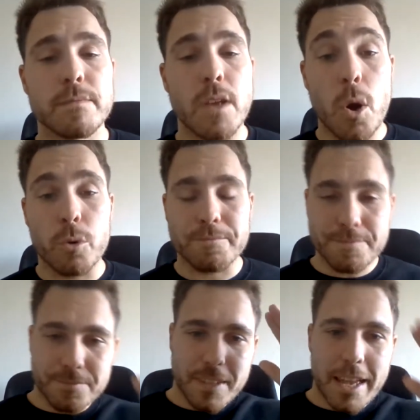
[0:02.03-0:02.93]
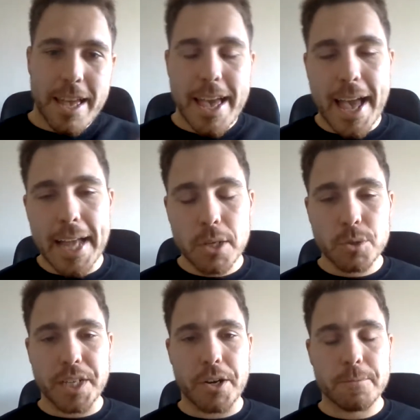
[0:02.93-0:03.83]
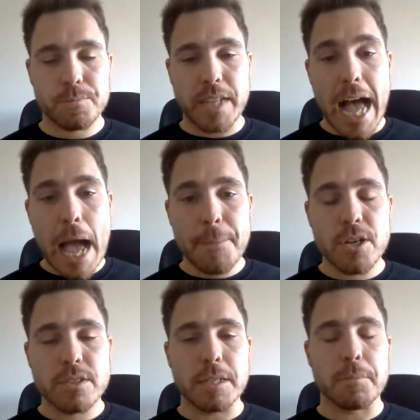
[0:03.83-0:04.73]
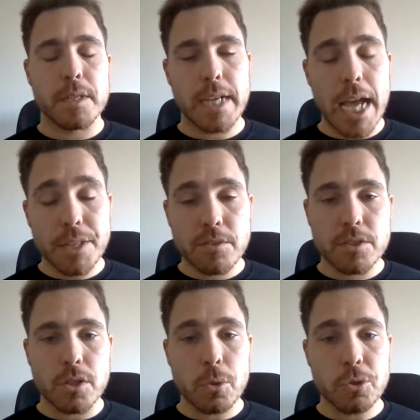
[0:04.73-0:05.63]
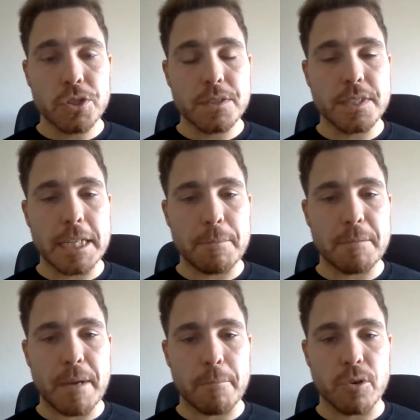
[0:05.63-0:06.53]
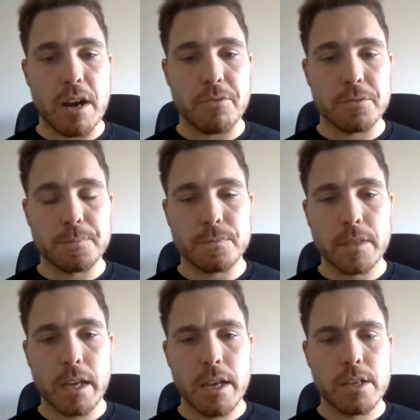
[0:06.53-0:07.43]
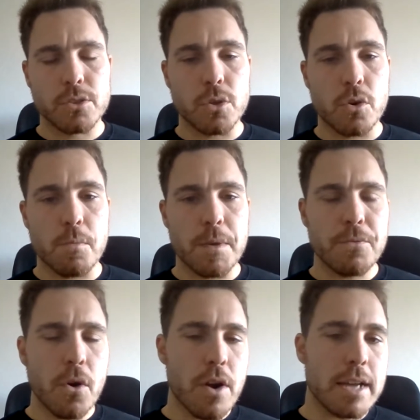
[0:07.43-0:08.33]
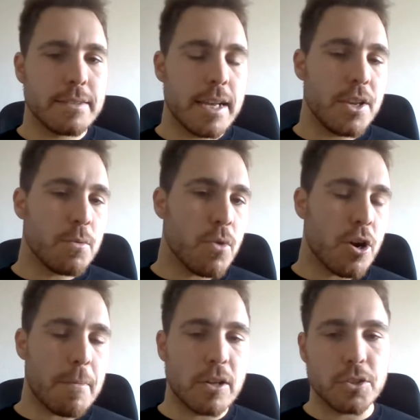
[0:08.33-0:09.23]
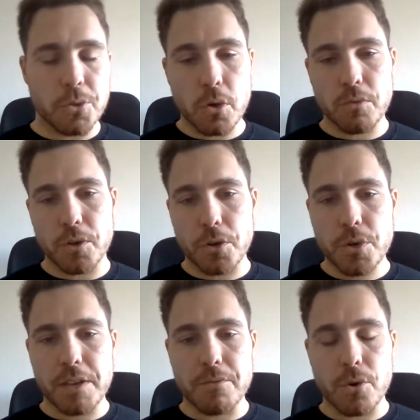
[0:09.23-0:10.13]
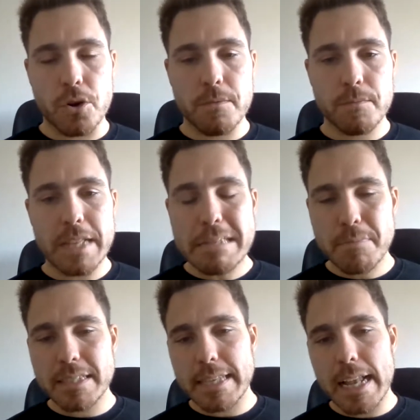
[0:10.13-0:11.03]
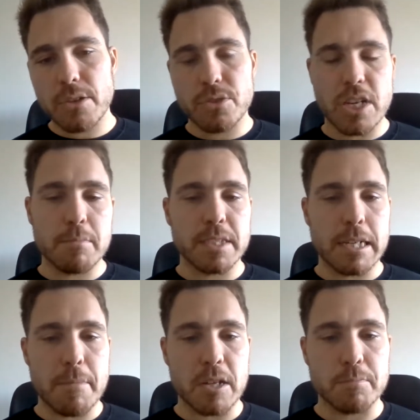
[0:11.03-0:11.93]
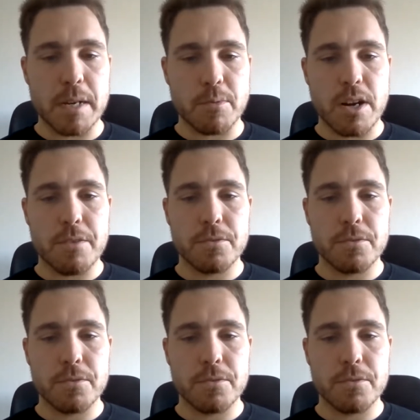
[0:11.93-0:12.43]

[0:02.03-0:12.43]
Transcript: Oh, hello there. I'm Josip, head of the solutions team in Memgraph. So, before I tell you more about the role we're looking for, let me tell you something about Memgraph.